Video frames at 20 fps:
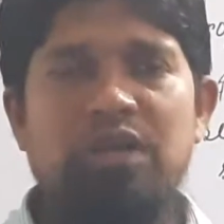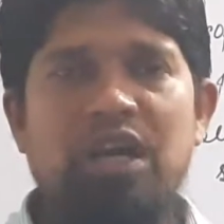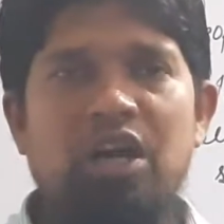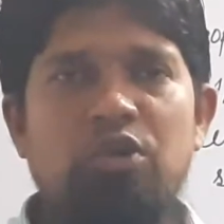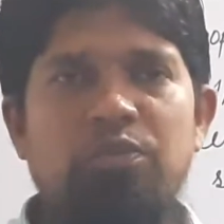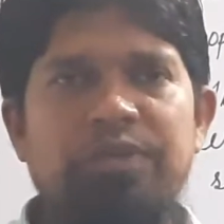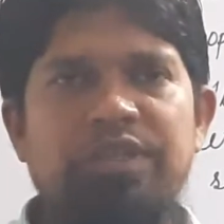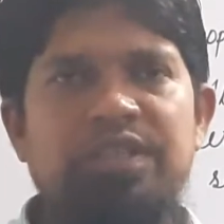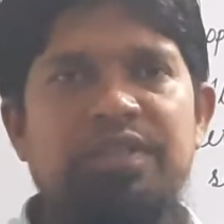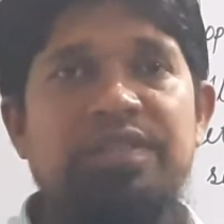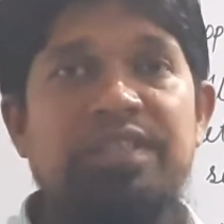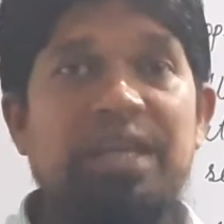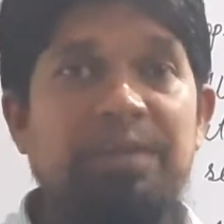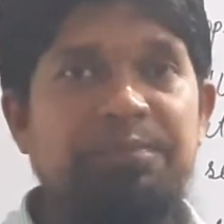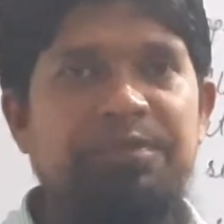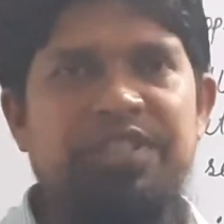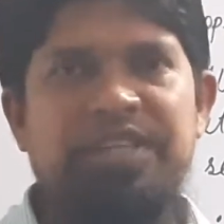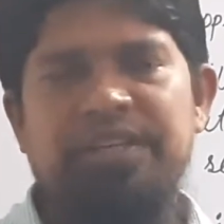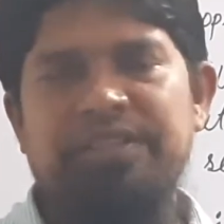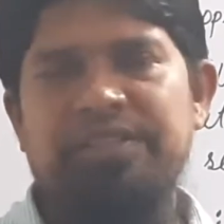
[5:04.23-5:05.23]
how many
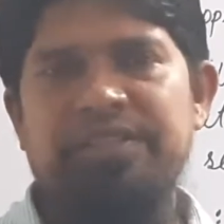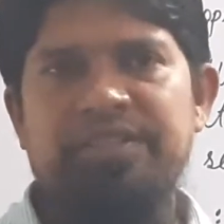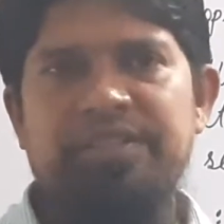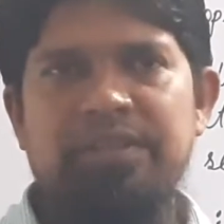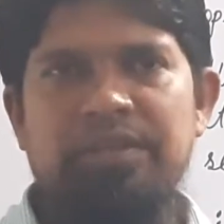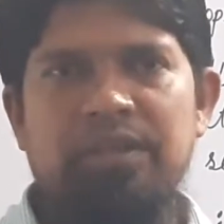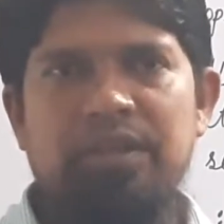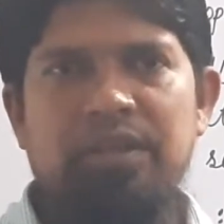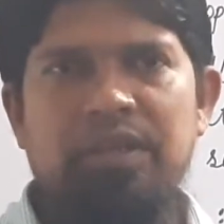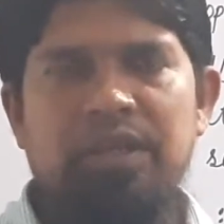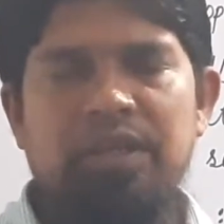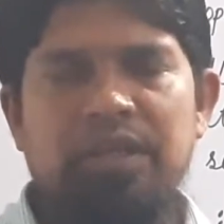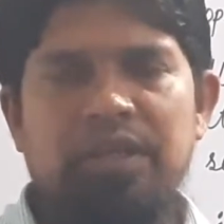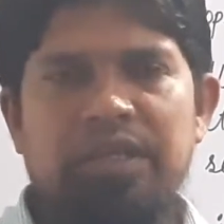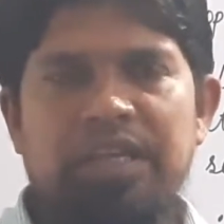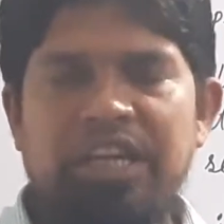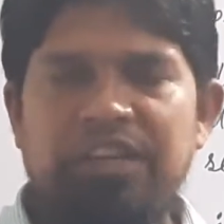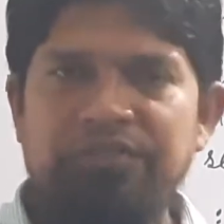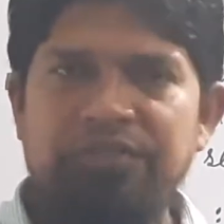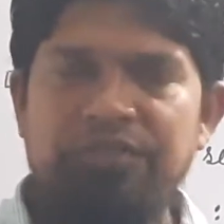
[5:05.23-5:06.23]
subsets
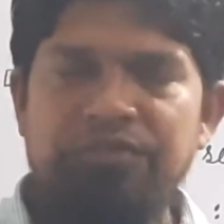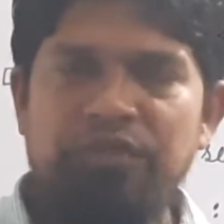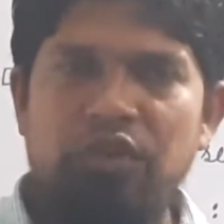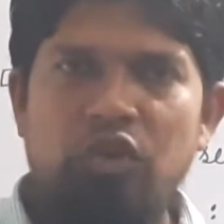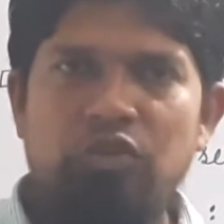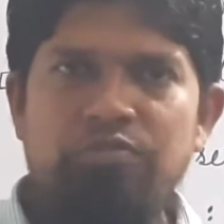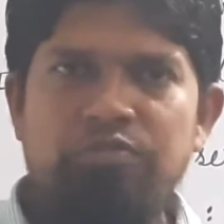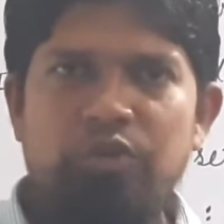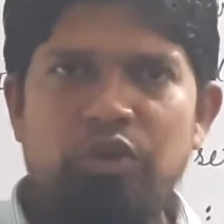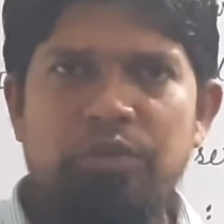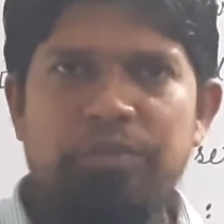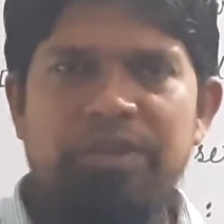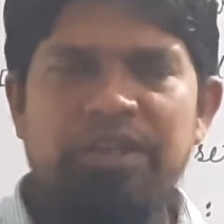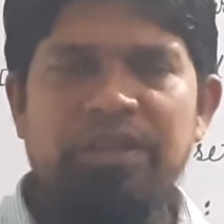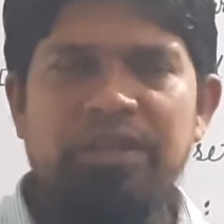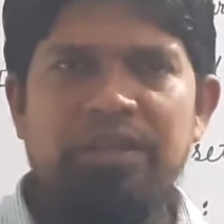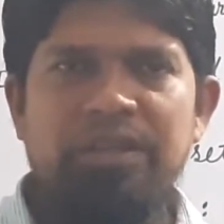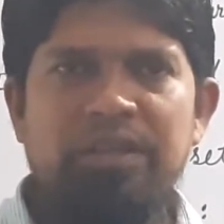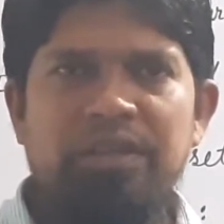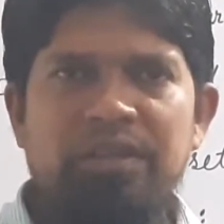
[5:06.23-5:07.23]
can be formed from
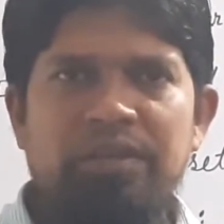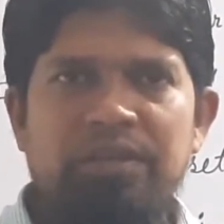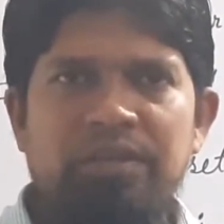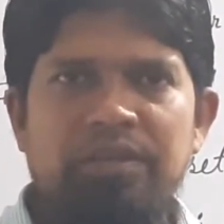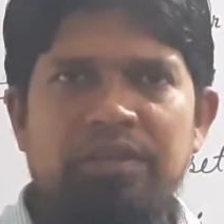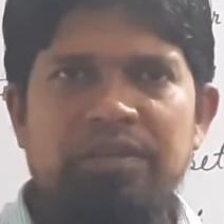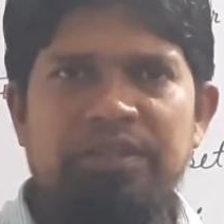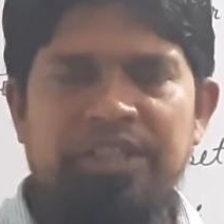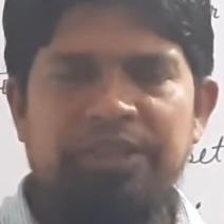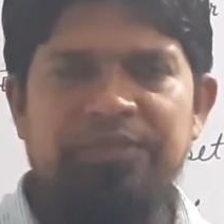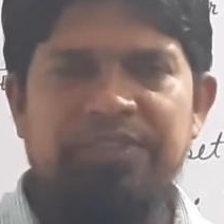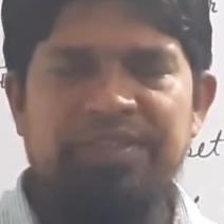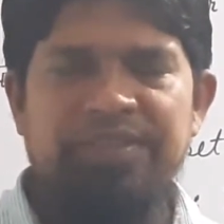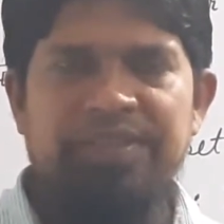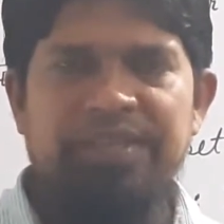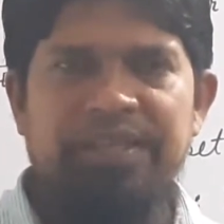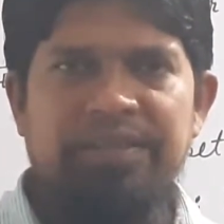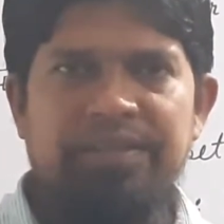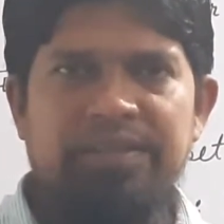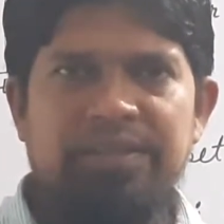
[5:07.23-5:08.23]
a given
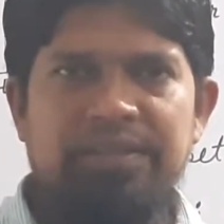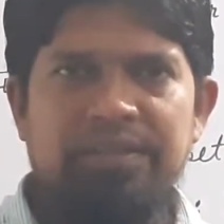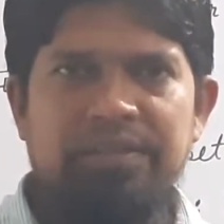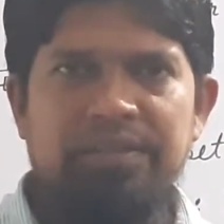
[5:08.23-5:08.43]
set.